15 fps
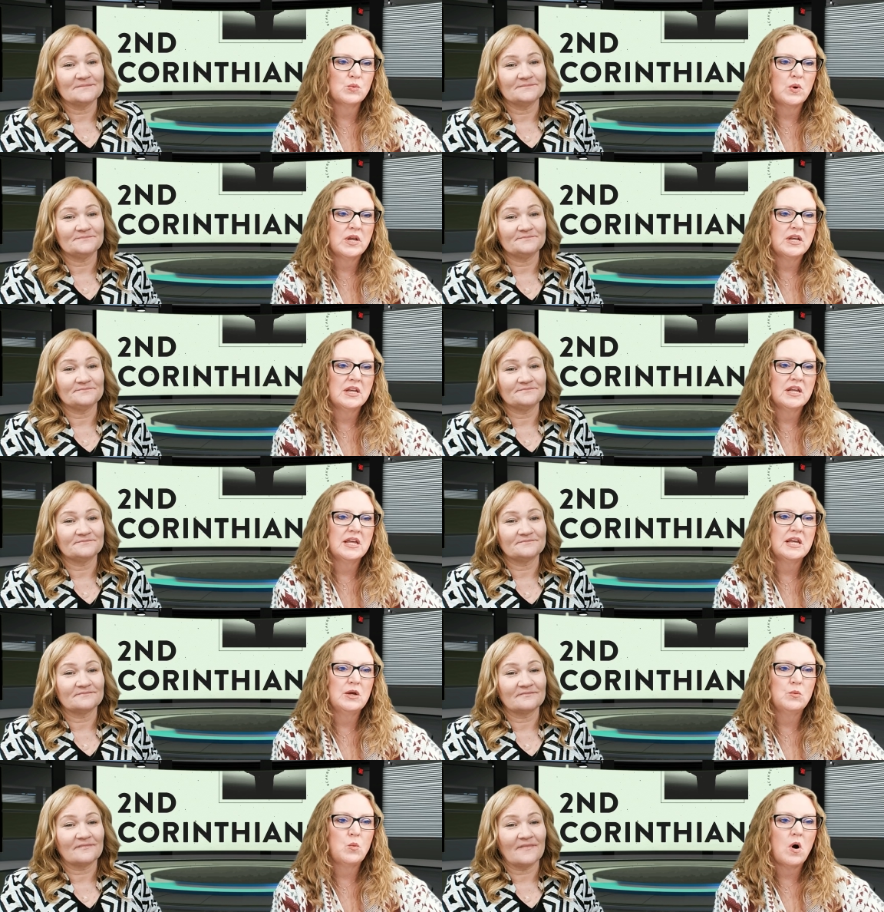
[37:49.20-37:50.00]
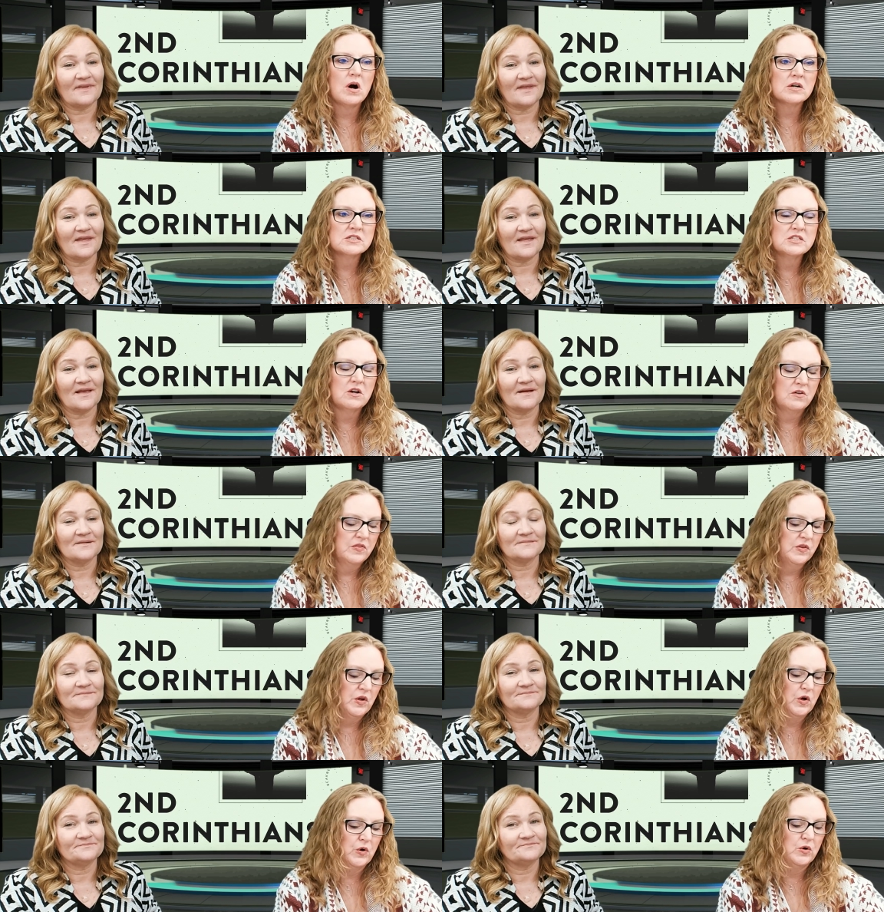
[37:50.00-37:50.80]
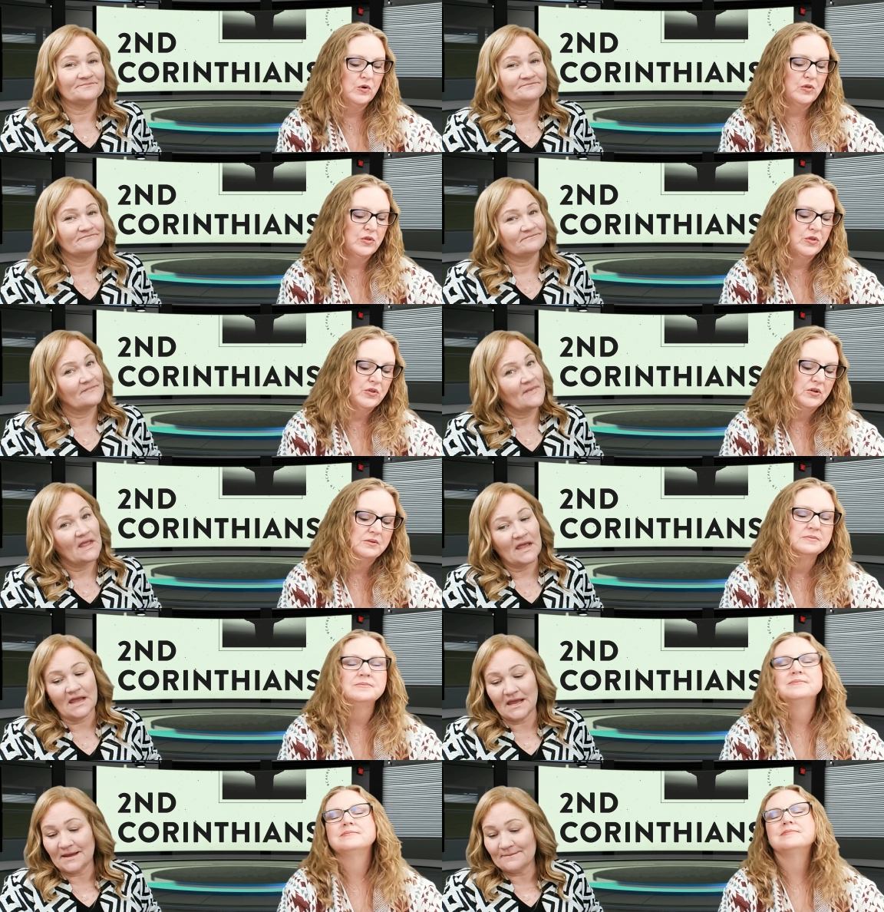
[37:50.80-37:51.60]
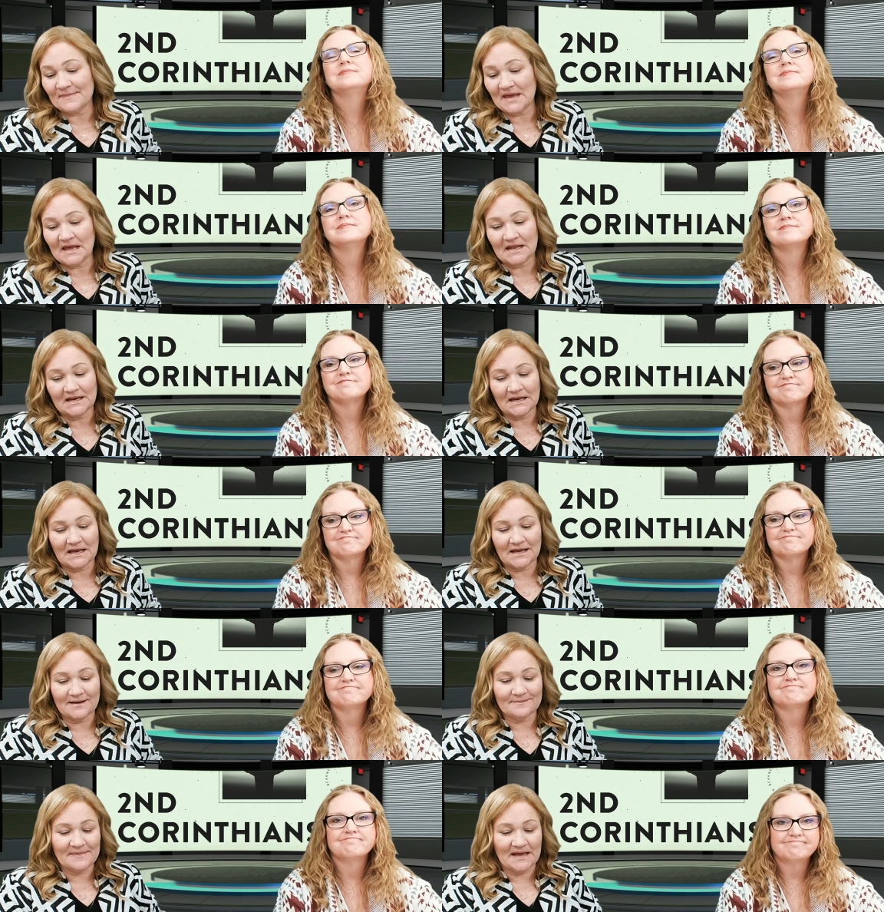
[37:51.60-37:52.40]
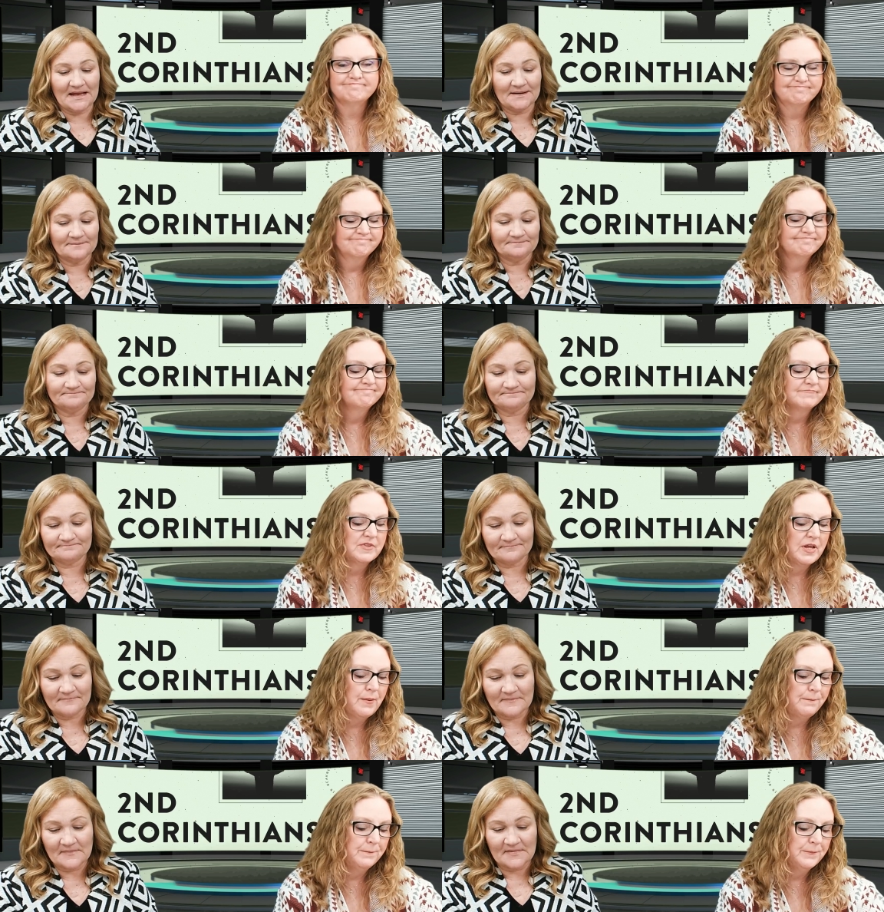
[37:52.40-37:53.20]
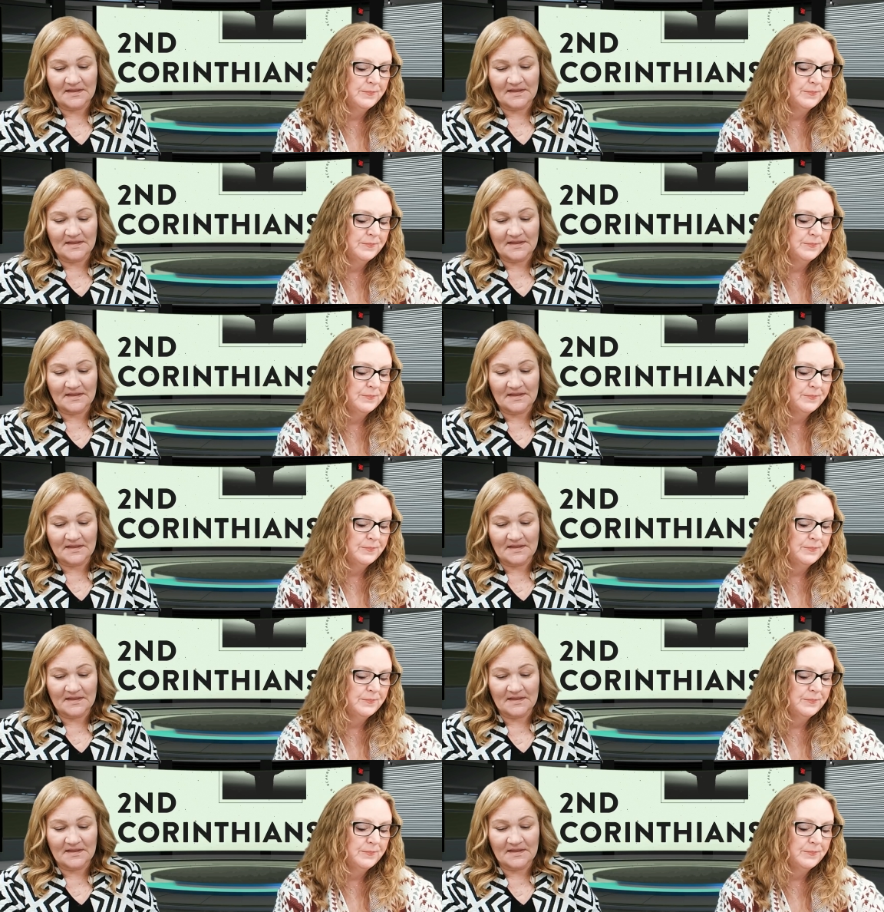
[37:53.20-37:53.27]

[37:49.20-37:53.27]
Speaker 1: when he walked on the earth. Amen. Mm-hmm. Amen. Mm-hmm. Yep.